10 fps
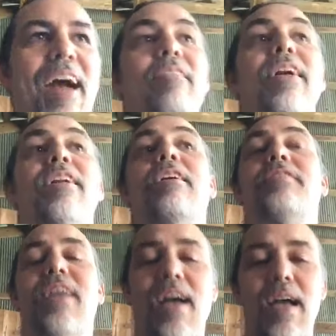having
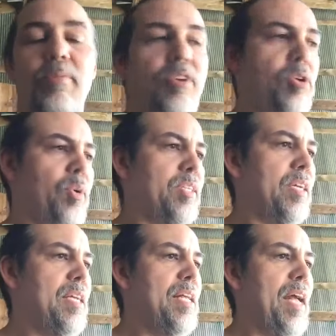enough time to do
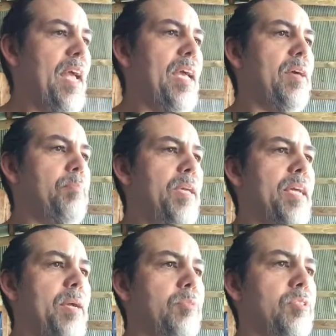it, and
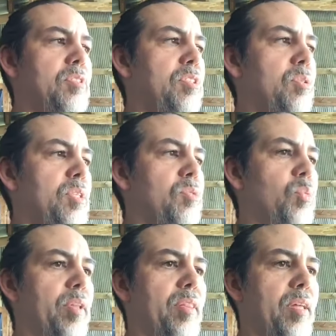being able to do
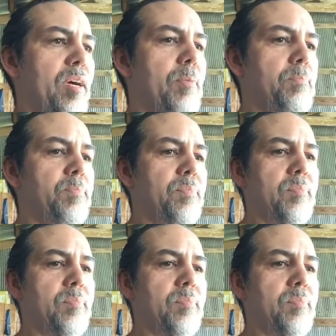it with um,